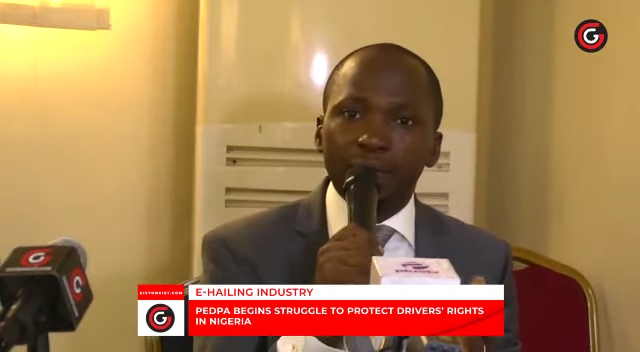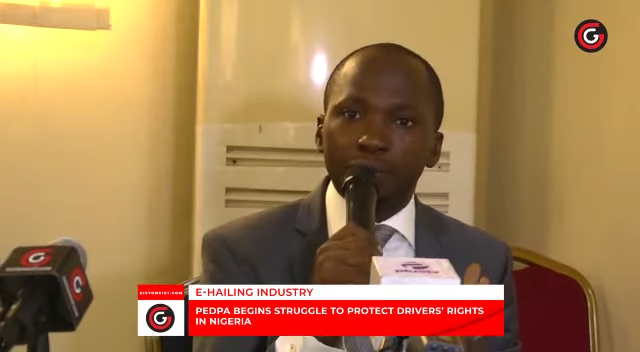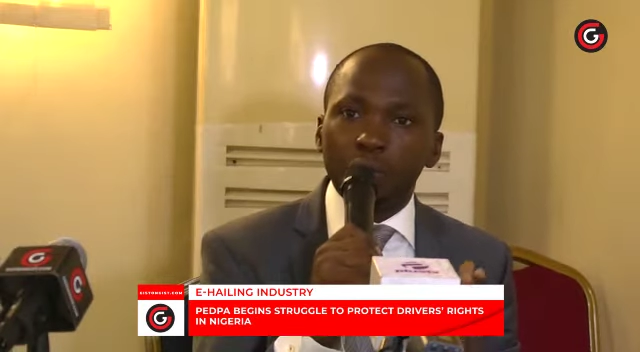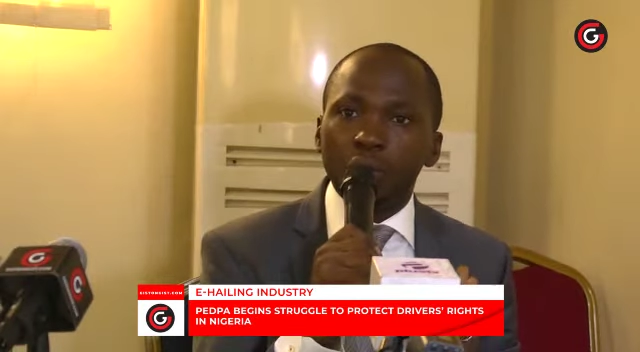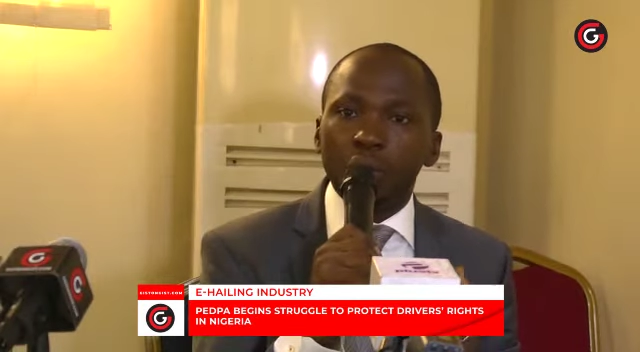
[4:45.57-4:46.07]

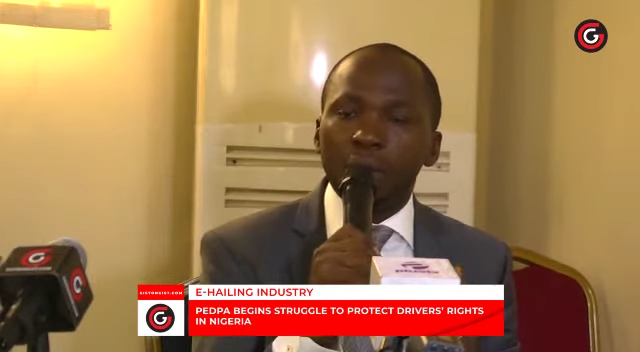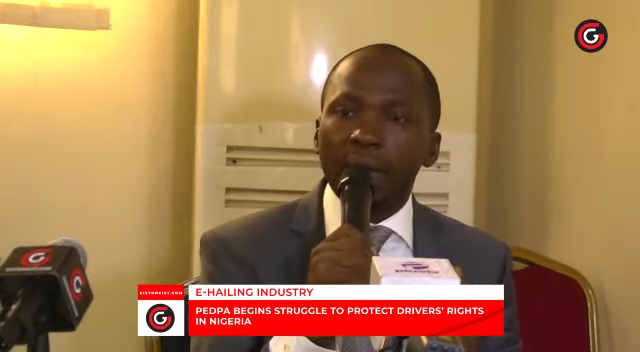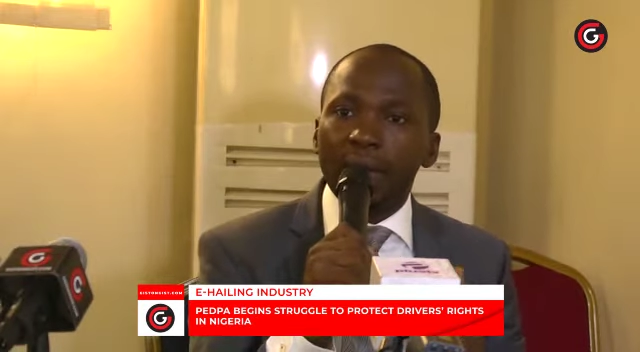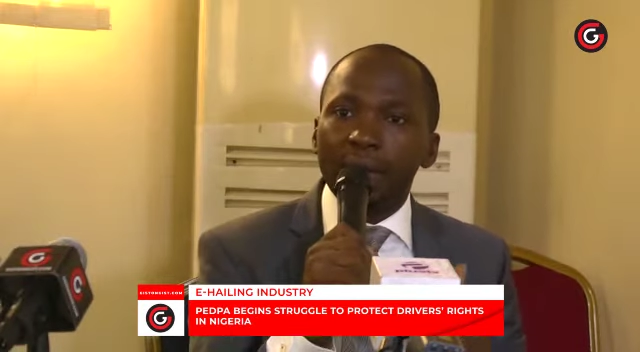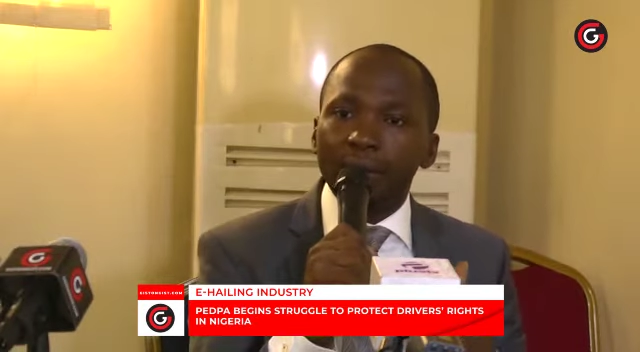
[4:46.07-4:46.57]

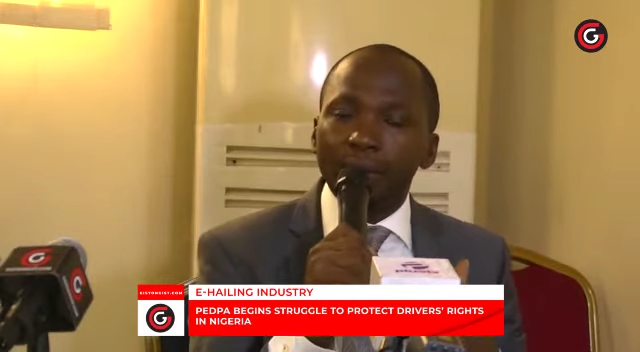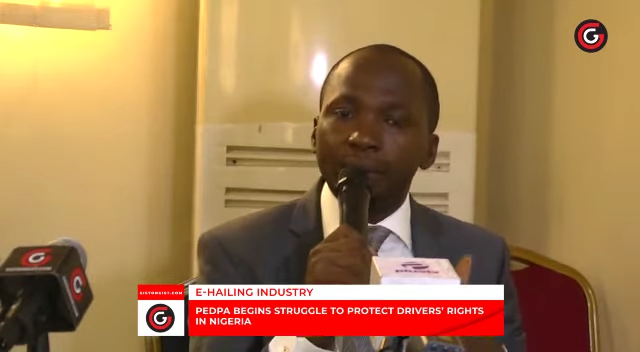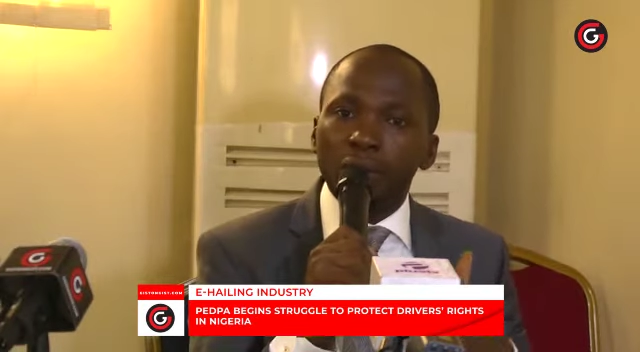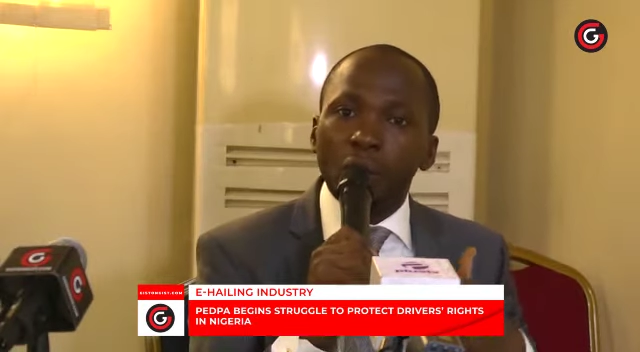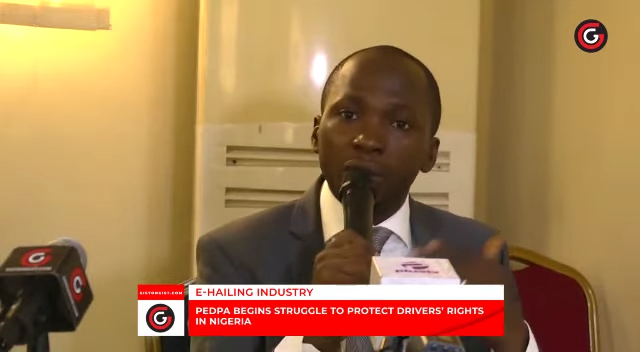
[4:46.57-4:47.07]
to
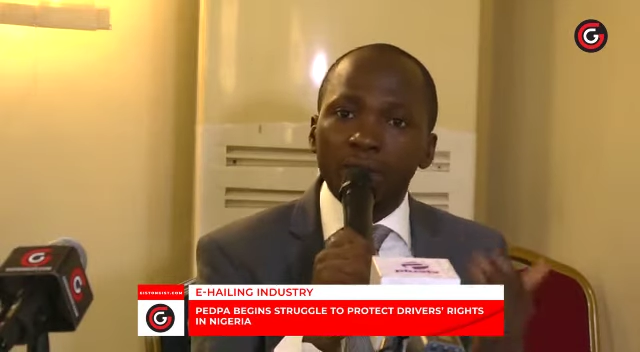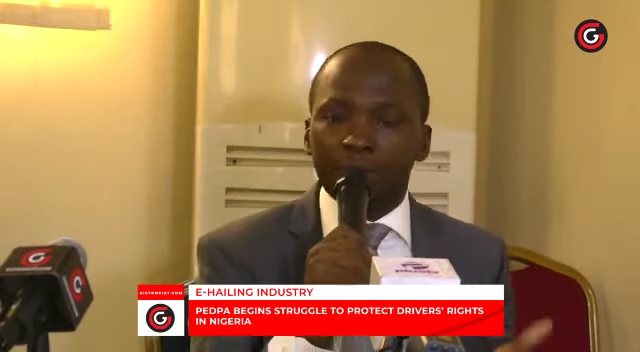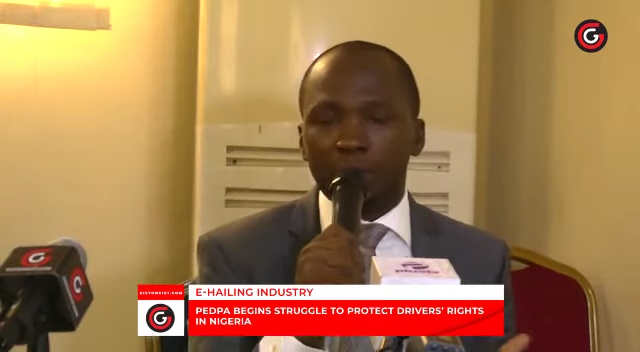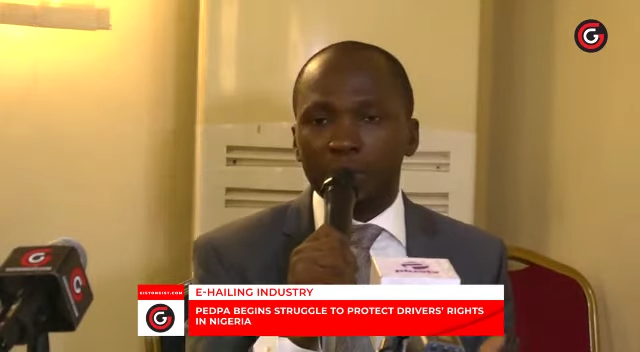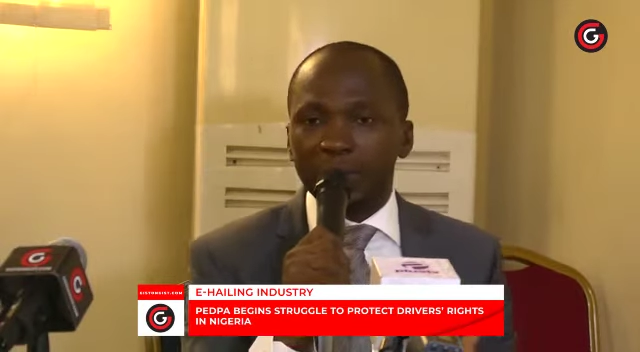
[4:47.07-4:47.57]

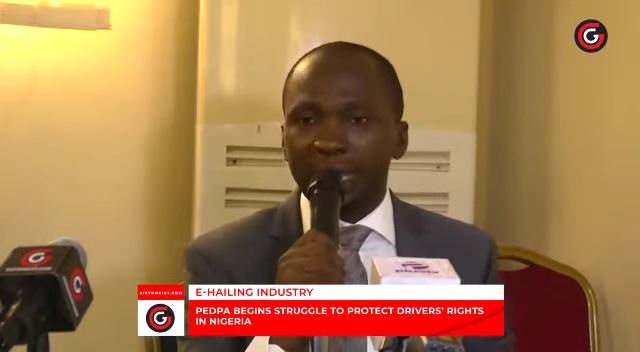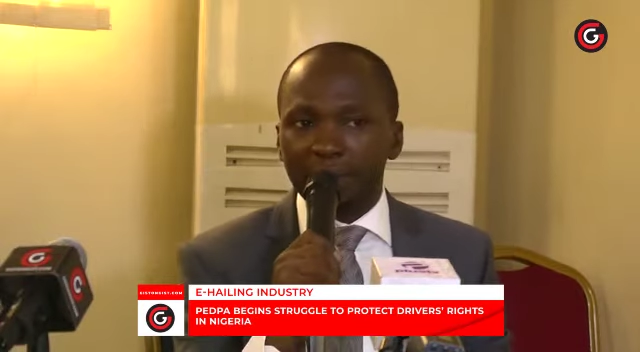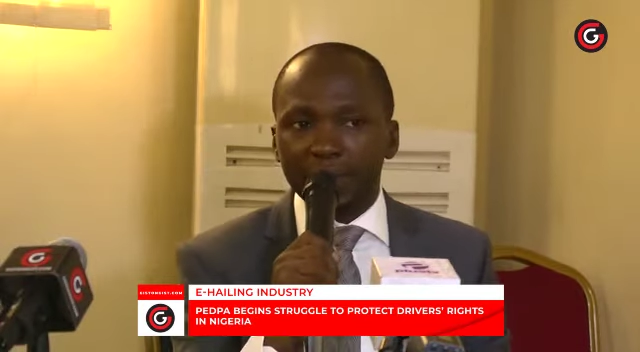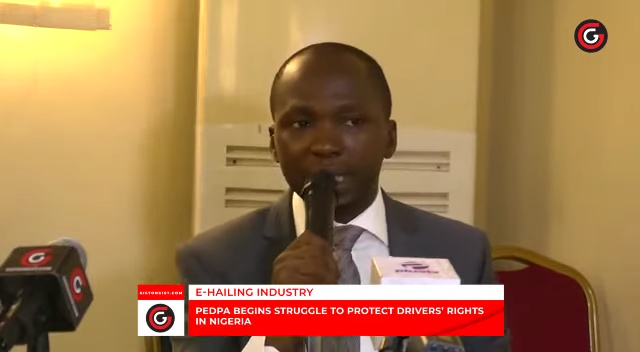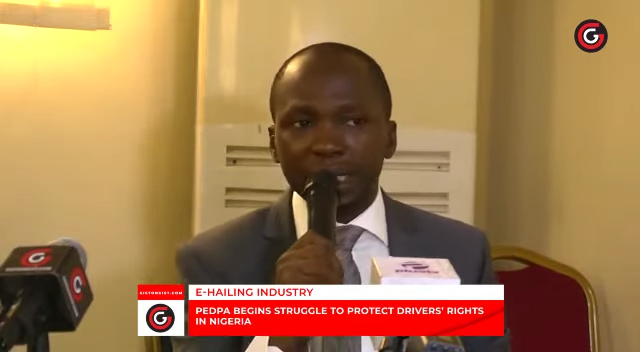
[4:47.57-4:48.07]
order for your
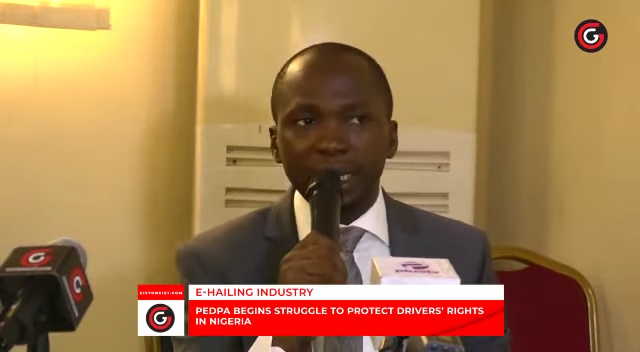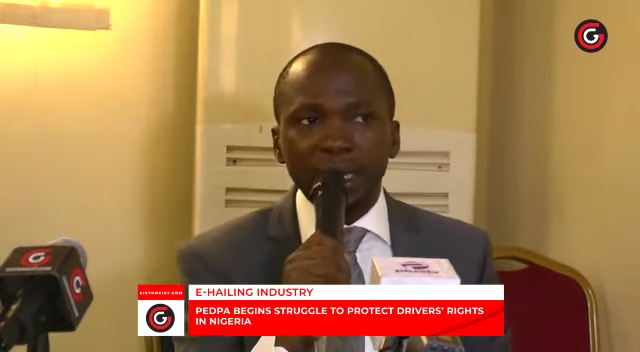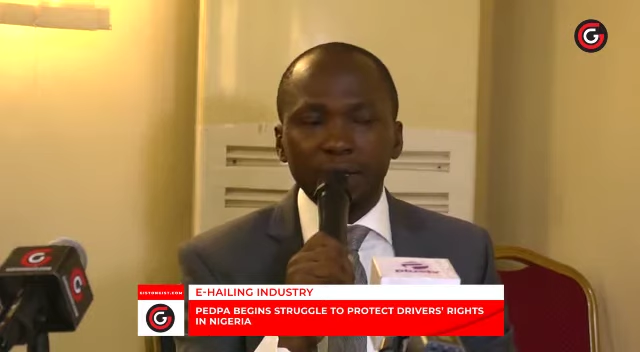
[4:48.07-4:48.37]
services.